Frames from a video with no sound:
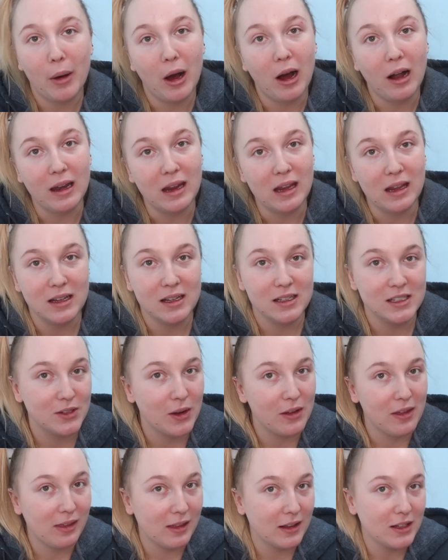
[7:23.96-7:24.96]
body. So
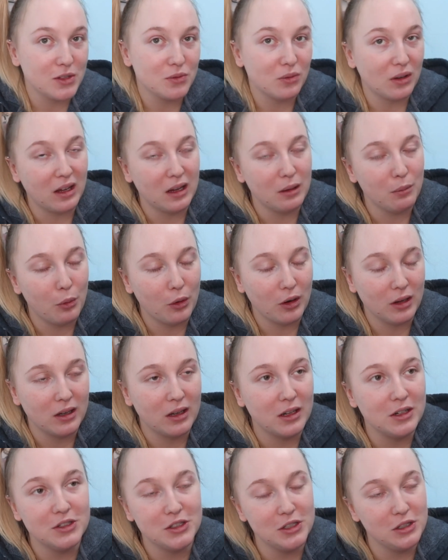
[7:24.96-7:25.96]
I think that's really
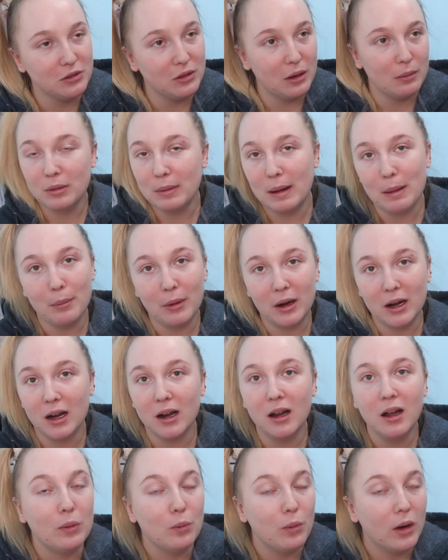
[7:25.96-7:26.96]
important to remember
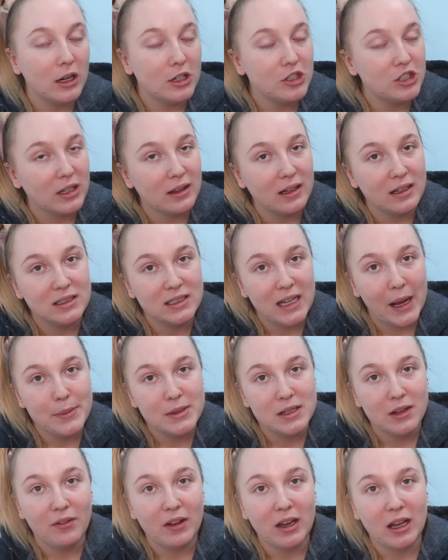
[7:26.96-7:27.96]
when watching these
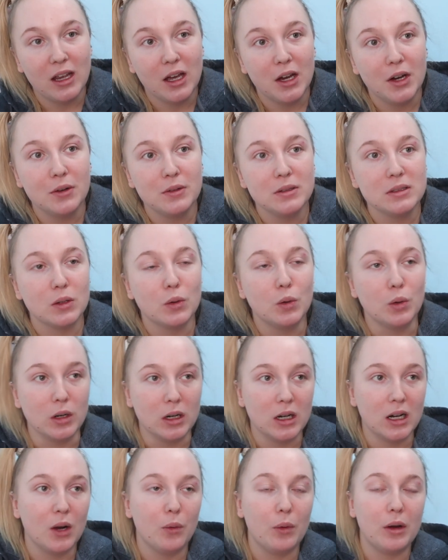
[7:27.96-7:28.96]
types of videos
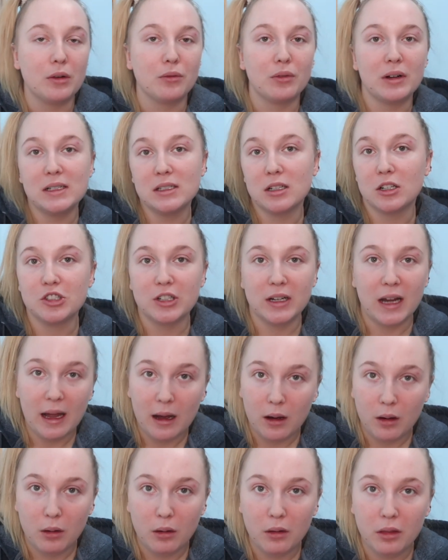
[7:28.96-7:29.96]
or when researching
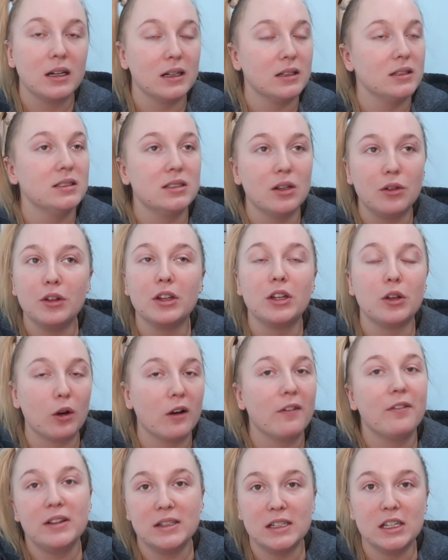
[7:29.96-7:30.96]
health. Consult
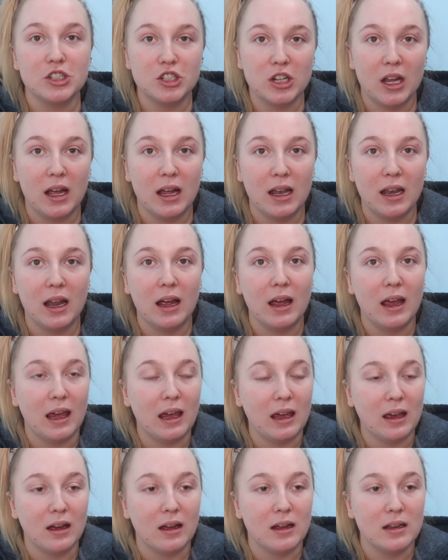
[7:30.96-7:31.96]
your physician
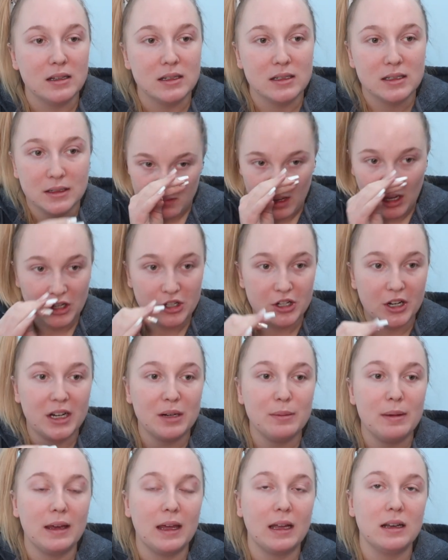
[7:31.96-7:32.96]
and make sure you're
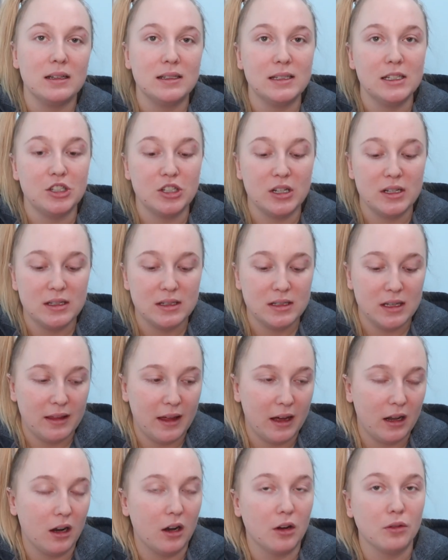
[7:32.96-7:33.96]
making decisions
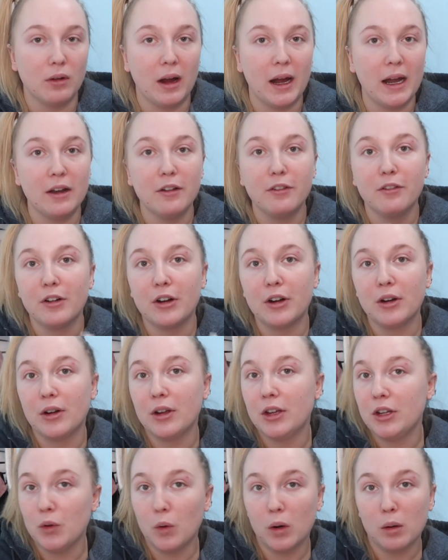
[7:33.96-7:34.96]
that are right for
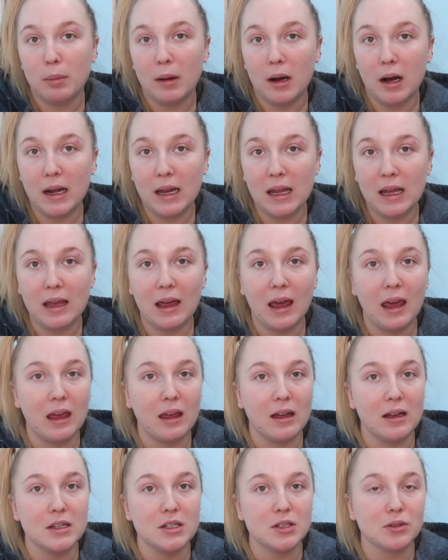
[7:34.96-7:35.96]
your body
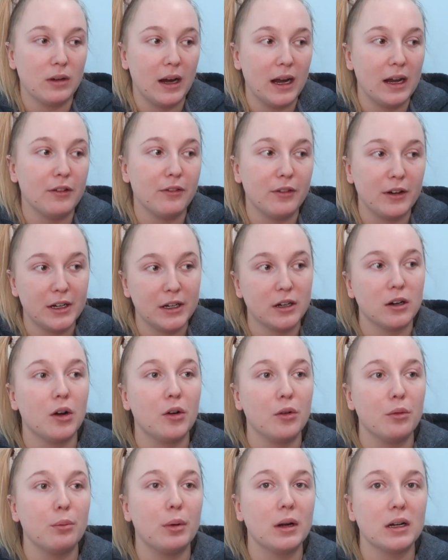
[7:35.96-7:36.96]
and right for your
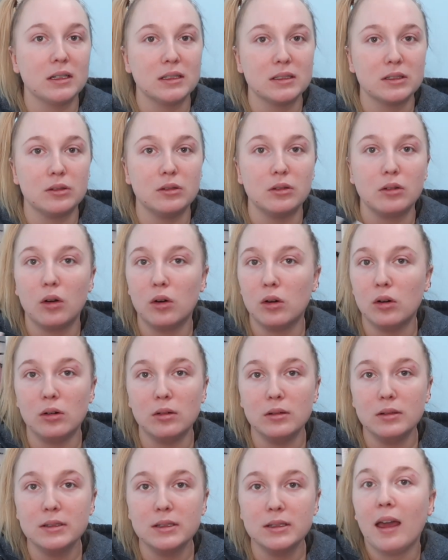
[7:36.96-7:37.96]
own personal
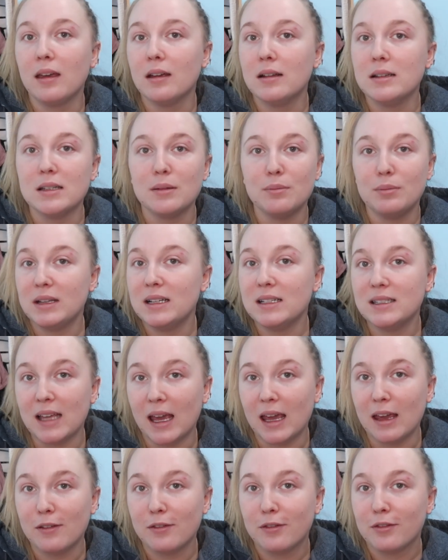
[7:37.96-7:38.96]
goals, and be
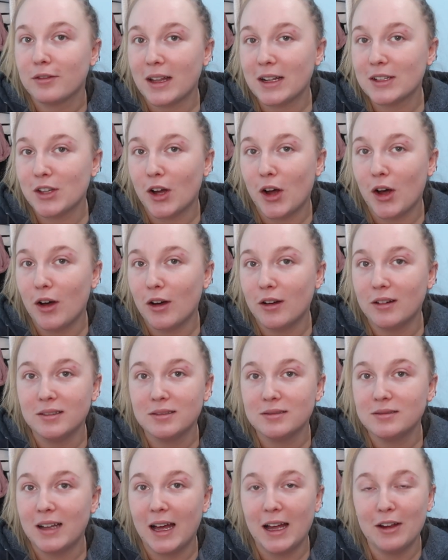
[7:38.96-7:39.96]
safe. That's all
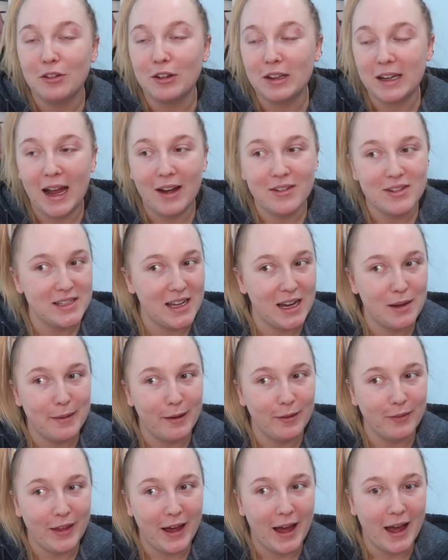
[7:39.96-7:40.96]
I really have to say
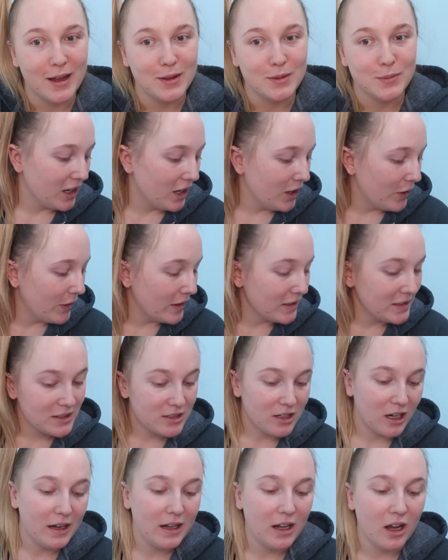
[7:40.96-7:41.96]
about that. So
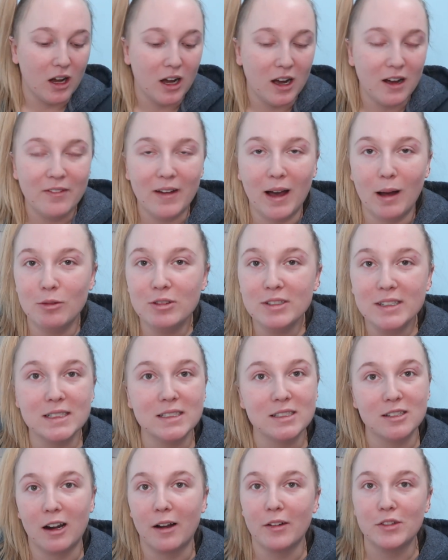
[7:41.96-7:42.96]
starting off, I'm just gonna
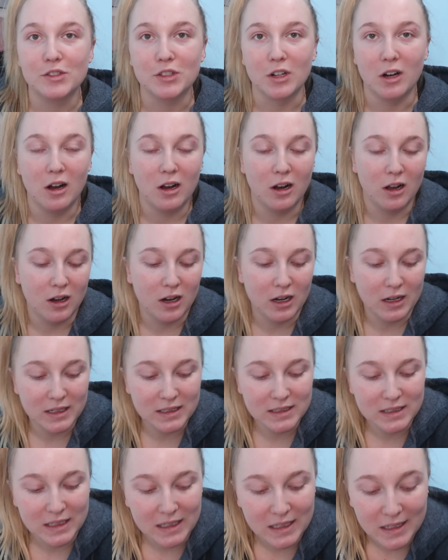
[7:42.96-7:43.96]
start off strong.
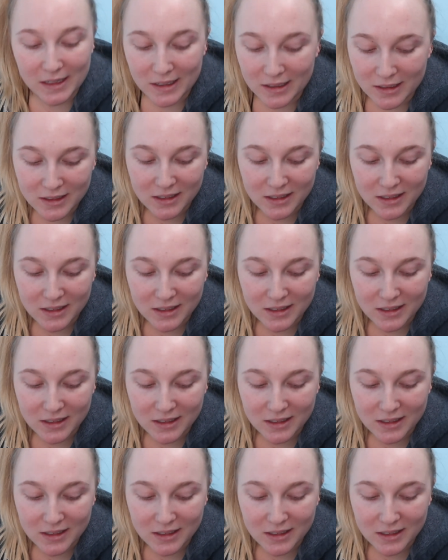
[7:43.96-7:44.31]
Honestly,